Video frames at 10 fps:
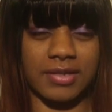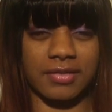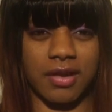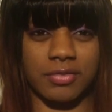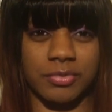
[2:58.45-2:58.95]
I
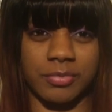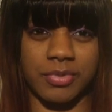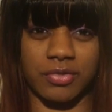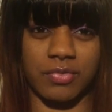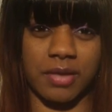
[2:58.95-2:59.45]
started to put a
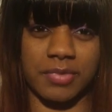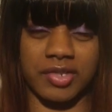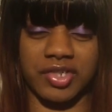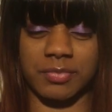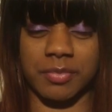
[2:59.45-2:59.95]
belt around it,
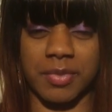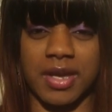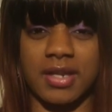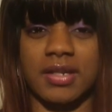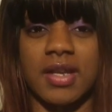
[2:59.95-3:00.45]
but I changed my
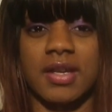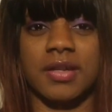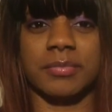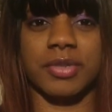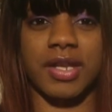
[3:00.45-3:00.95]
mind.
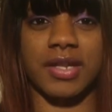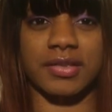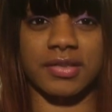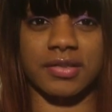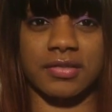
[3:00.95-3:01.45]
But it
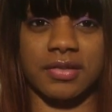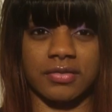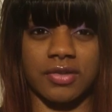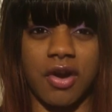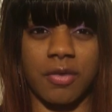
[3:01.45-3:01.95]
has this
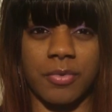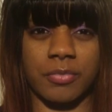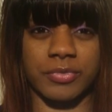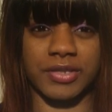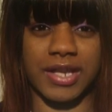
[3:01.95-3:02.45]
dark
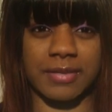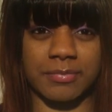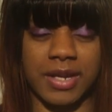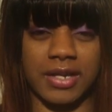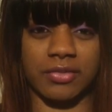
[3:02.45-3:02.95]
purple
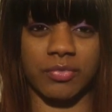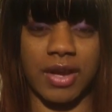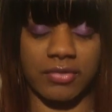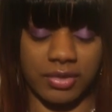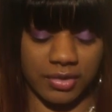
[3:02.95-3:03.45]
satin band
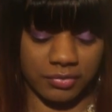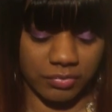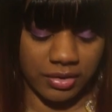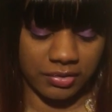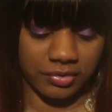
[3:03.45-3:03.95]
around it as
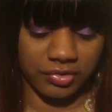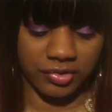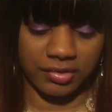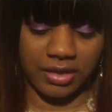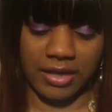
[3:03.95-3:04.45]
well, and it's
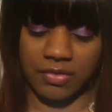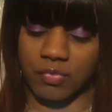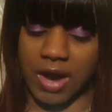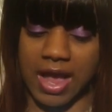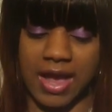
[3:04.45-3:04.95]
just like a
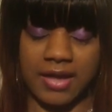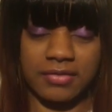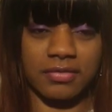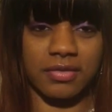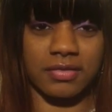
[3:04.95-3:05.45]

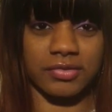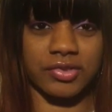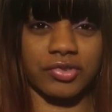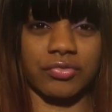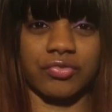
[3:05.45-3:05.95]
wide
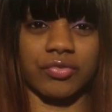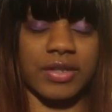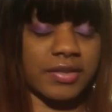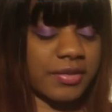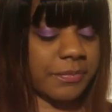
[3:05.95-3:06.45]
sheer
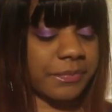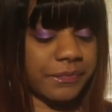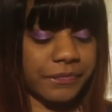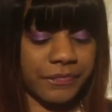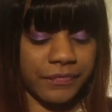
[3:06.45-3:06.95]
dress.
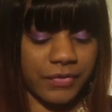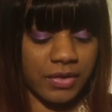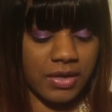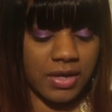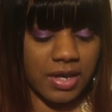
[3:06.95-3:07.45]

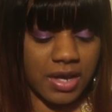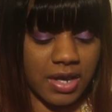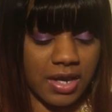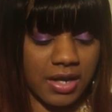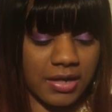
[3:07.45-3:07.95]

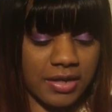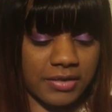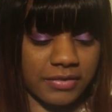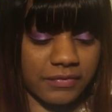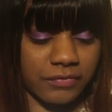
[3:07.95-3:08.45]

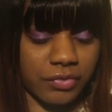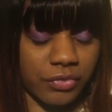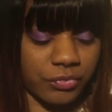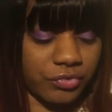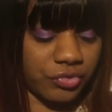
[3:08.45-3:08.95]
And
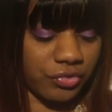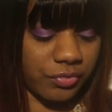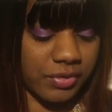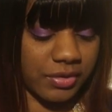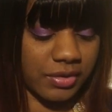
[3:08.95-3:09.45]
for the
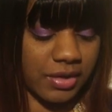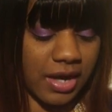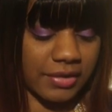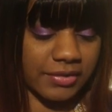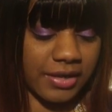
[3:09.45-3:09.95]
jewelry,
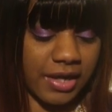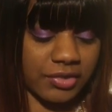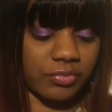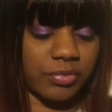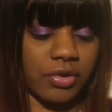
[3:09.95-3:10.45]
I
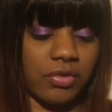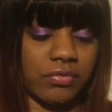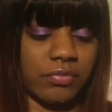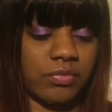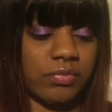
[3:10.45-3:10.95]
decided to put
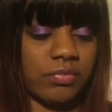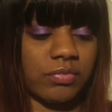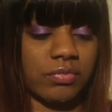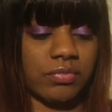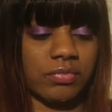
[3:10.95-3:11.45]
on
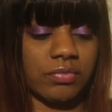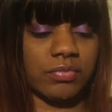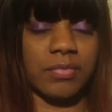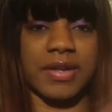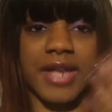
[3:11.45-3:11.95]

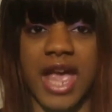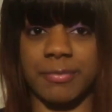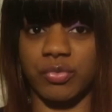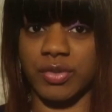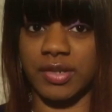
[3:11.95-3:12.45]
my
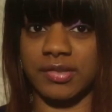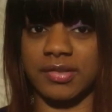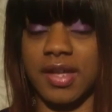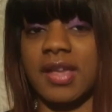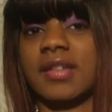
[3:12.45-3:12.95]
diamond rings
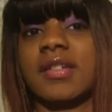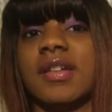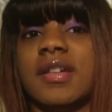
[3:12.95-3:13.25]
today.